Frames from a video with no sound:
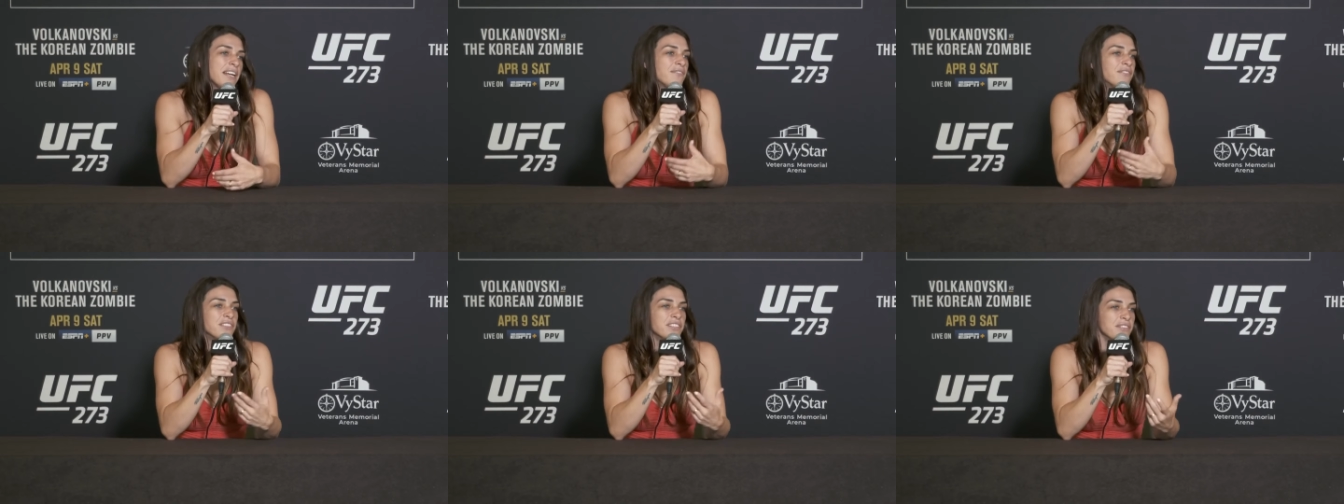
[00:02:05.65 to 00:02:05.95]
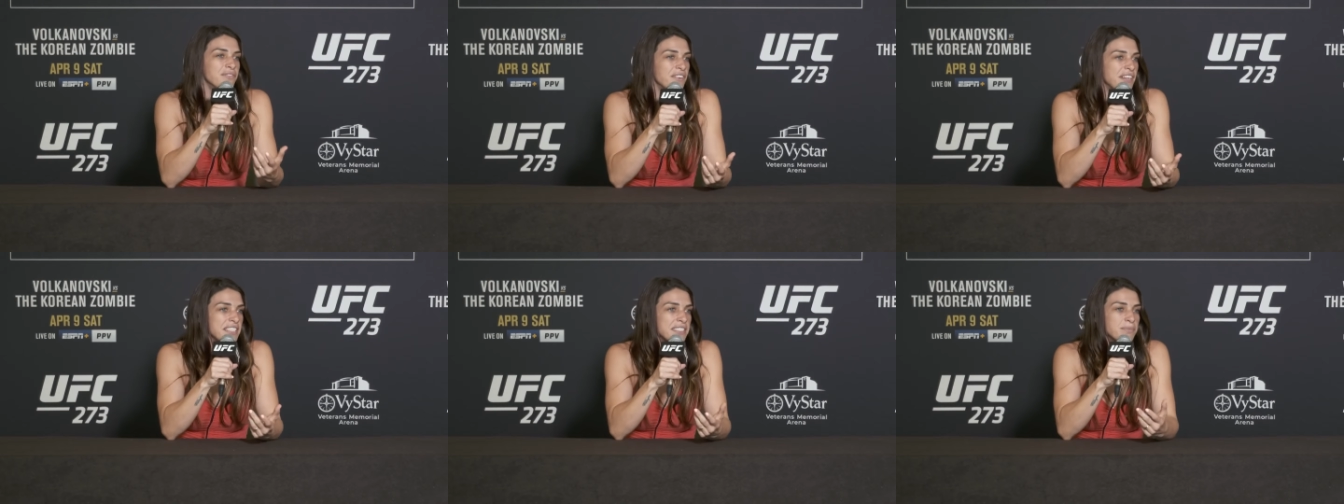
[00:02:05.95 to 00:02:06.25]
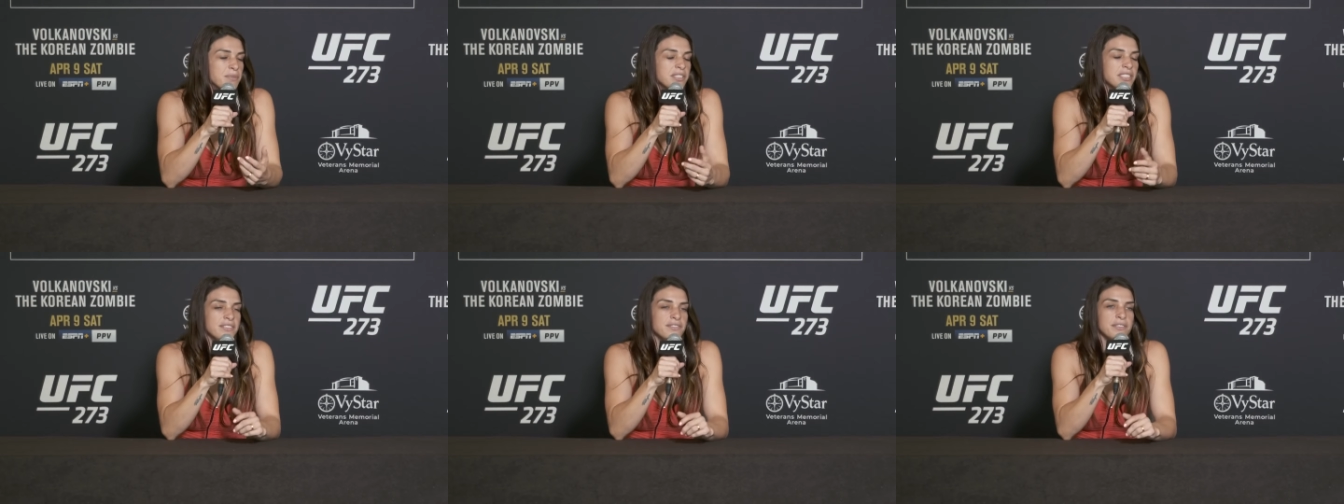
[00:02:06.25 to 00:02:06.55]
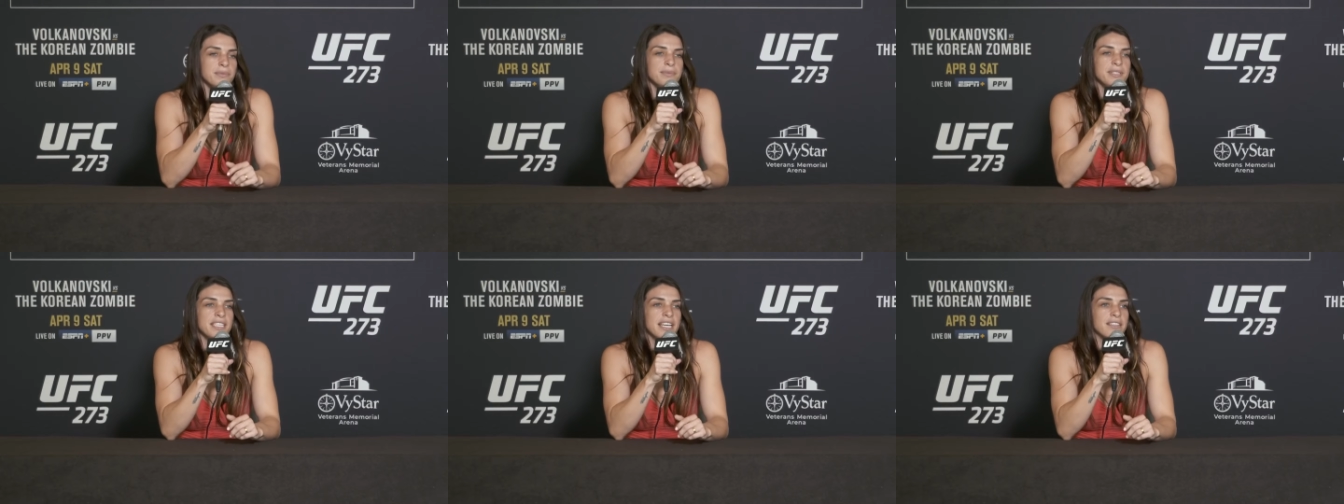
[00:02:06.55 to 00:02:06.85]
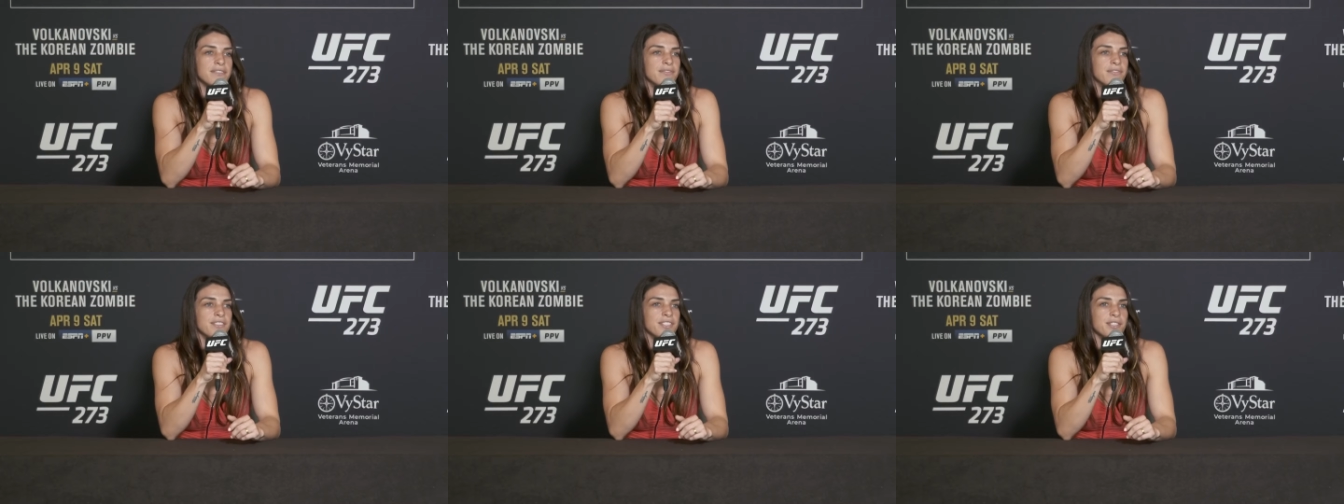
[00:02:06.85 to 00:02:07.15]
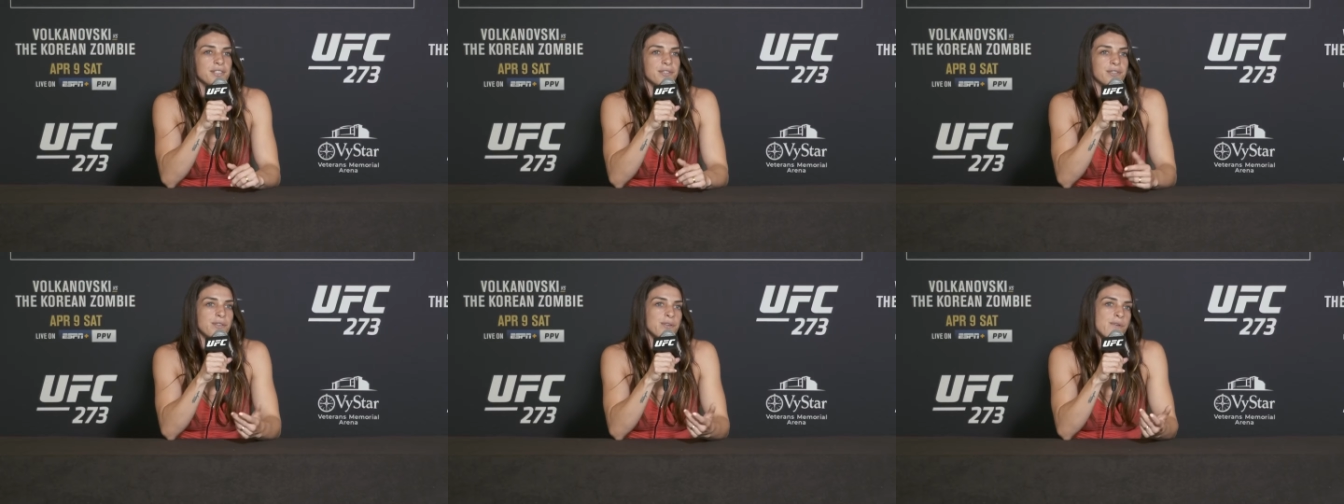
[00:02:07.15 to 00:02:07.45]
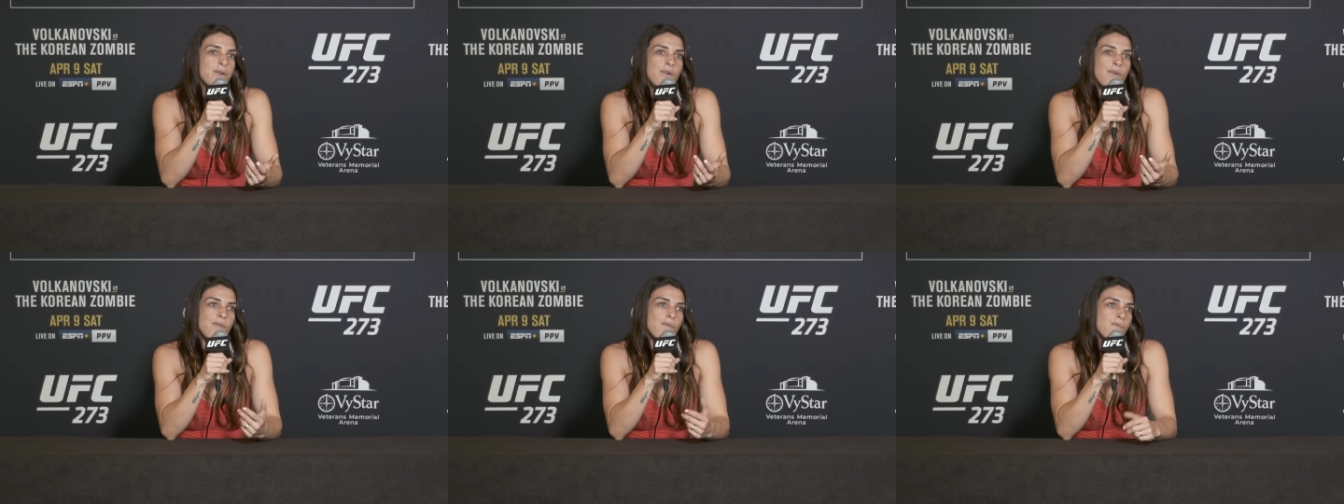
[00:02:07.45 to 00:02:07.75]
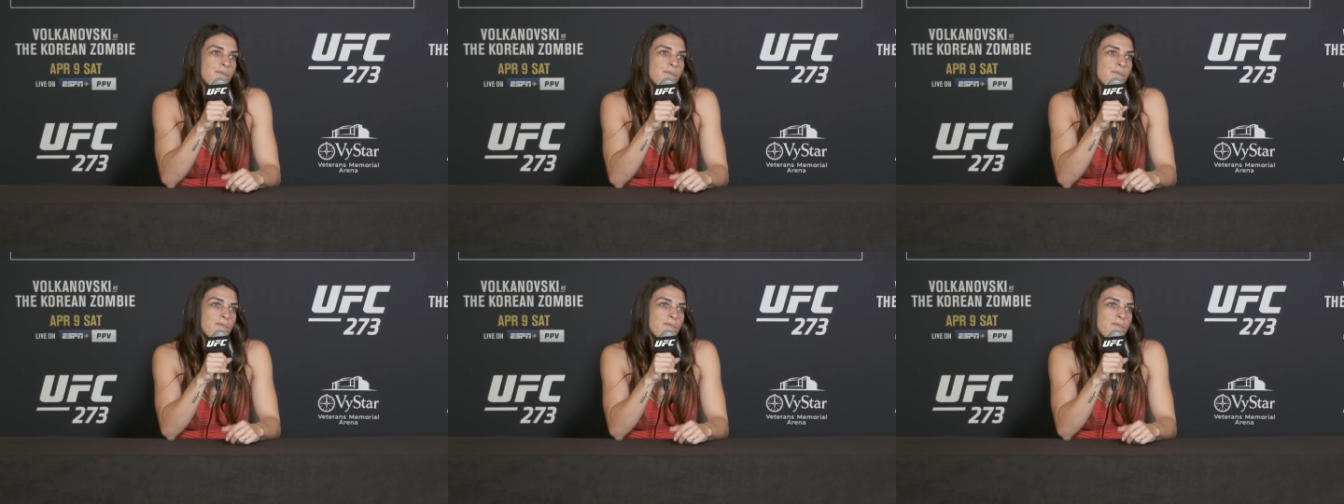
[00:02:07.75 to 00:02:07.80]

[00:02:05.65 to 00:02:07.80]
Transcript: I feel the fans believe in me. I feel